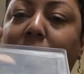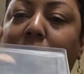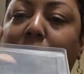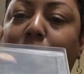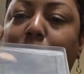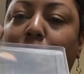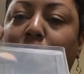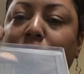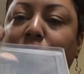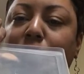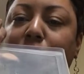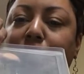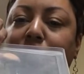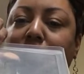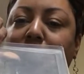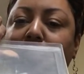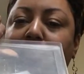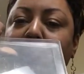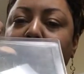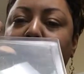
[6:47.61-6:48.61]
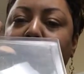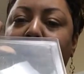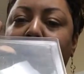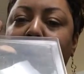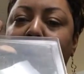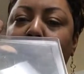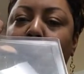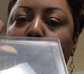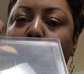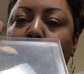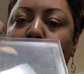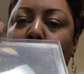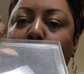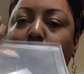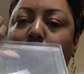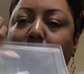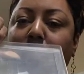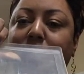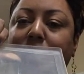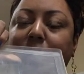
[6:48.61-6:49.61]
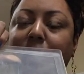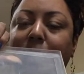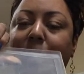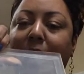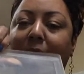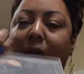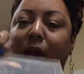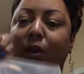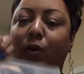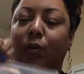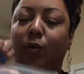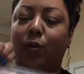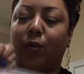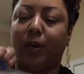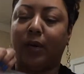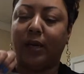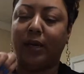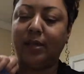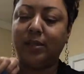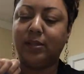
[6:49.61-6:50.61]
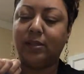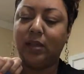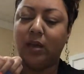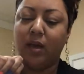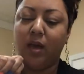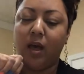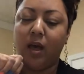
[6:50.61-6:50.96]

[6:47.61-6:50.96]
Of course, over the years, I've added more and more to some categories.